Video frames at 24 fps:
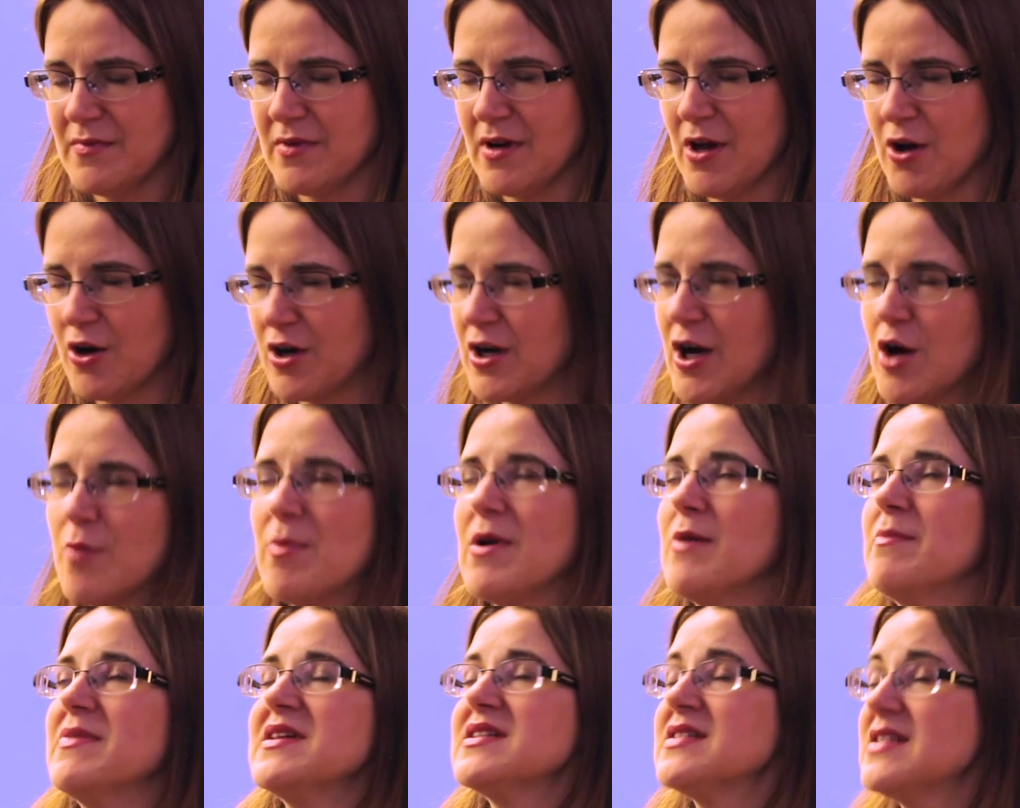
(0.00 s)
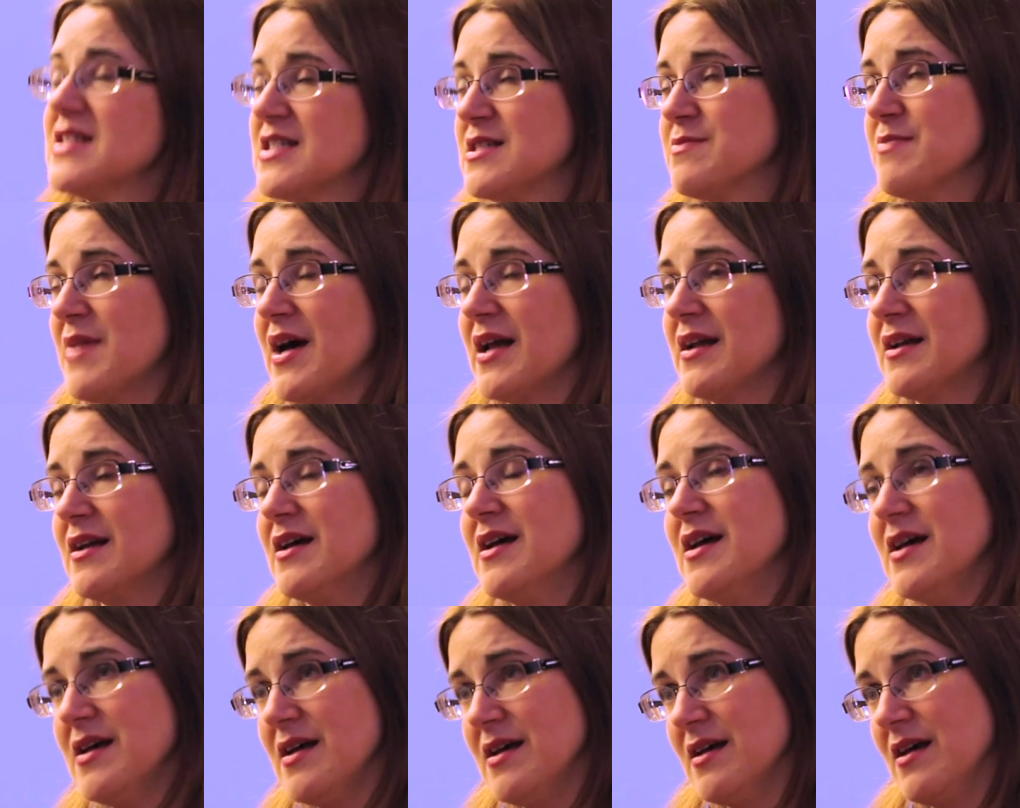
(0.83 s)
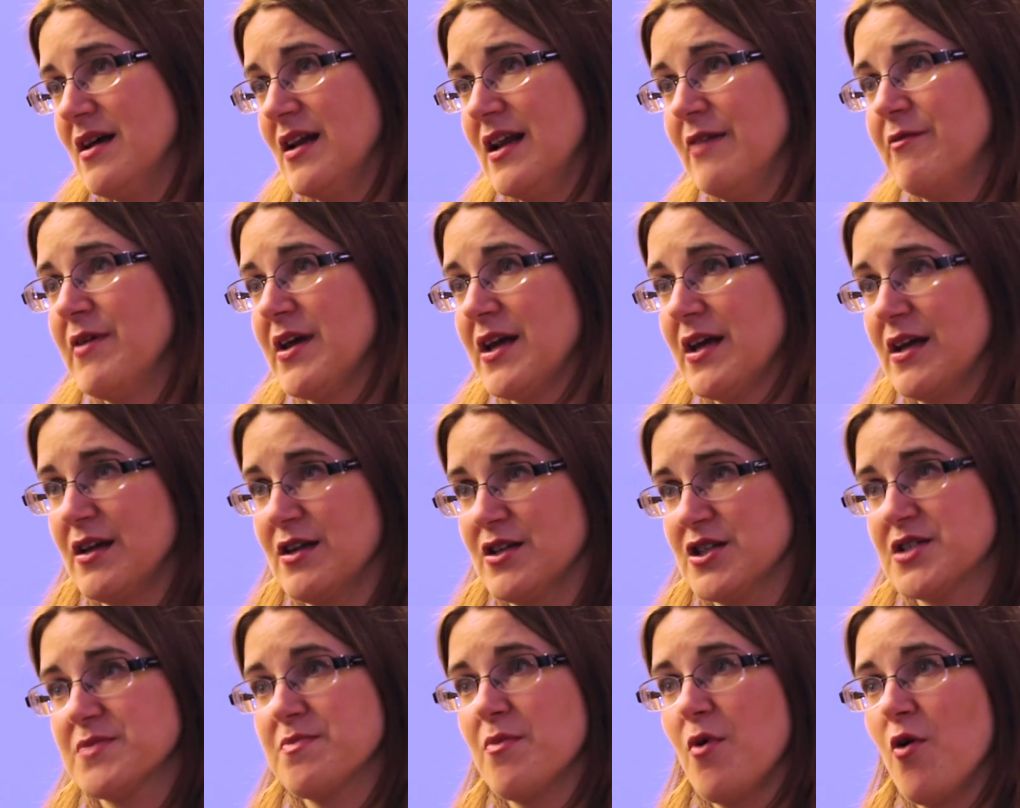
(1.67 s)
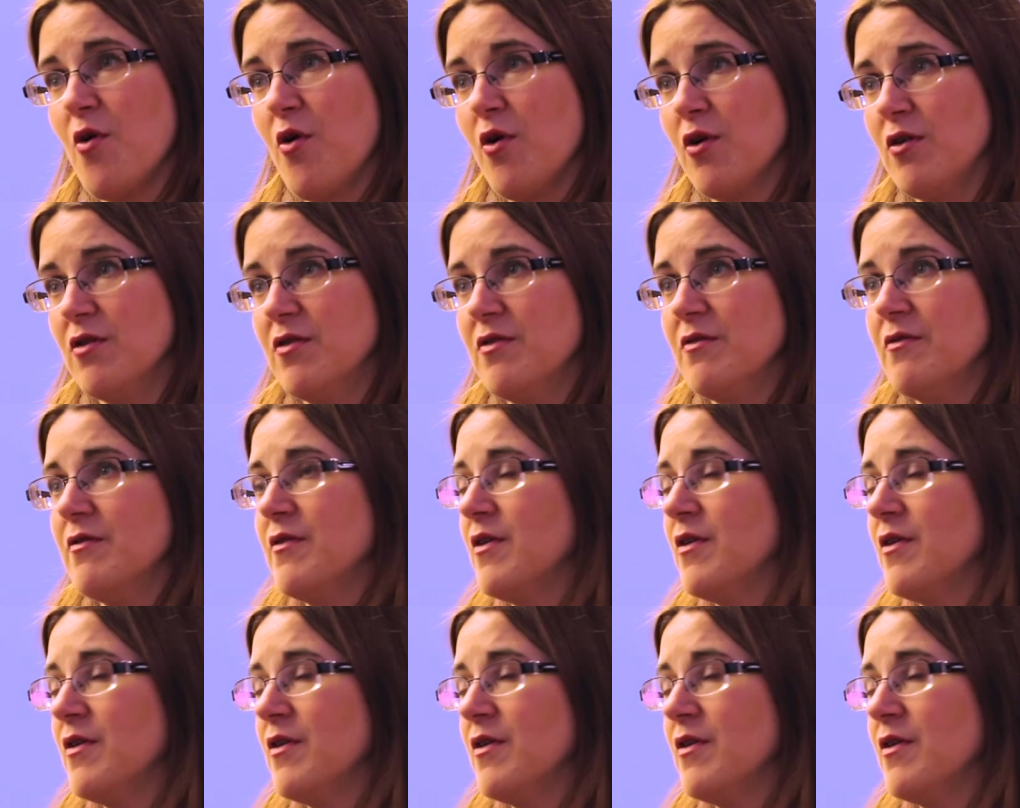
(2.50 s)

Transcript: a global businessman living in a small